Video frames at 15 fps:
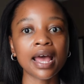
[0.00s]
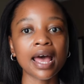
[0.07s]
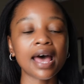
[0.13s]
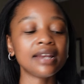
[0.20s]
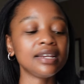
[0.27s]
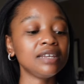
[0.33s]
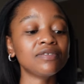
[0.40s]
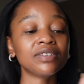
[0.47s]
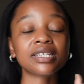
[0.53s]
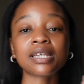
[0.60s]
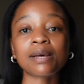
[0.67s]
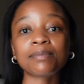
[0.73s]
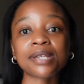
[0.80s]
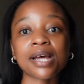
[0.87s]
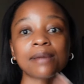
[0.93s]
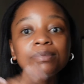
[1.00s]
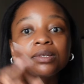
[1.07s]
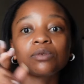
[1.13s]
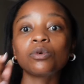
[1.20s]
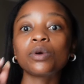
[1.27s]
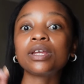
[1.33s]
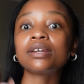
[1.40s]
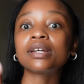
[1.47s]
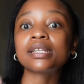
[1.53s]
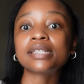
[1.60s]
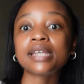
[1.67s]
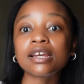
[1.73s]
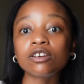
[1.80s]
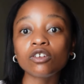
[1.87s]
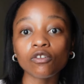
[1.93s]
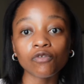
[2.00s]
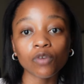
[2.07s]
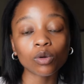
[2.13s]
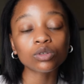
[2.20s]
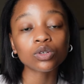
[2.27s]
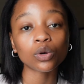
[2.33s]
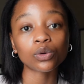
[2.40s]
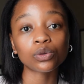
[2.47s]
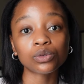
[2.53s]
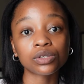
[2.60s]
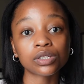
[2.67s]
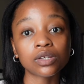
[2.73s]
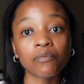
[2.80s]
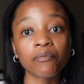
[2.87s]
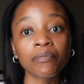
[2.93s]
and even sometimes where you can take your photos.